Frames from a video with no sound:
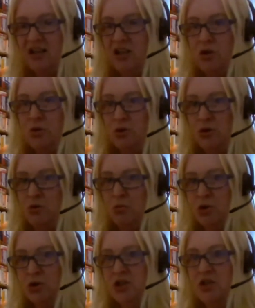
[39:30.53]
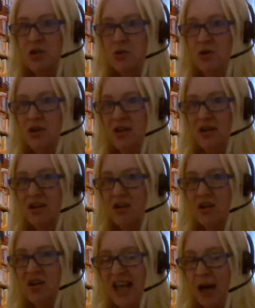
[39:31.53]
you, you want to uh,
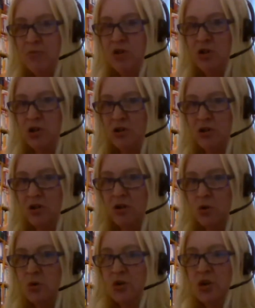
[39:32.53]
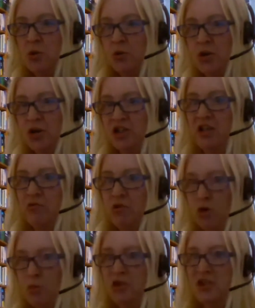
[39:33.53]
capture good quality,
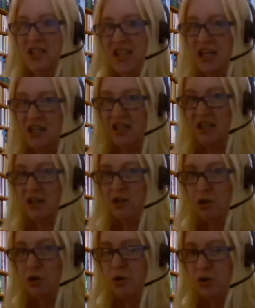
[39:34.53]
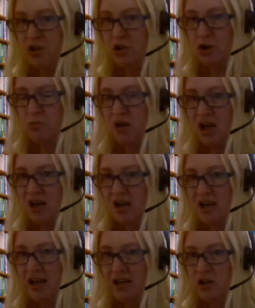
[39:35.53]
robust data in the long term,
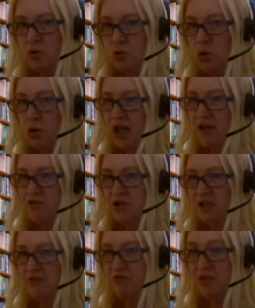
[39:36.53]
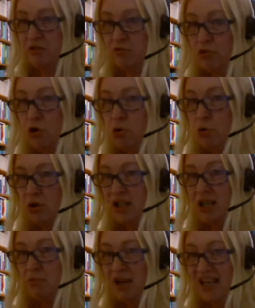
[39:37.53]
and you all have a different role
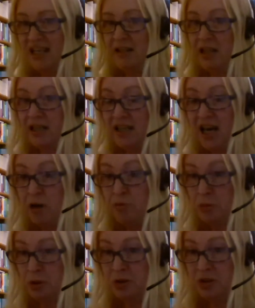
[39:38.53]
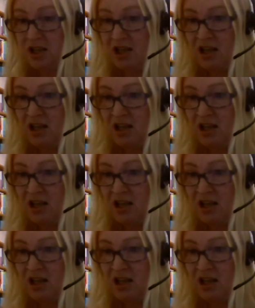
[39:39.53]
in making that happen.